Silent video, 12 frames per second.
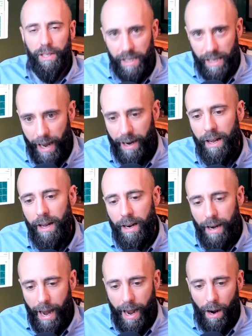that
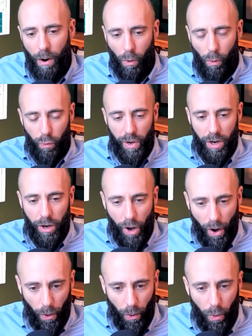now we
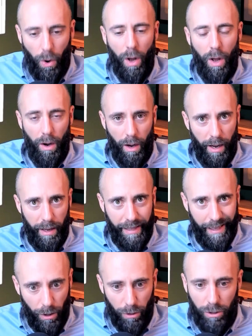know
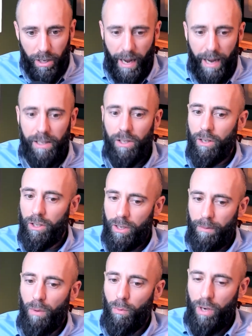that those lines are some
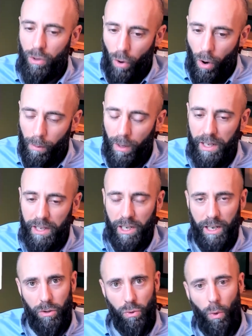that we normally
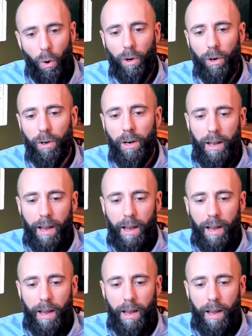tend to order,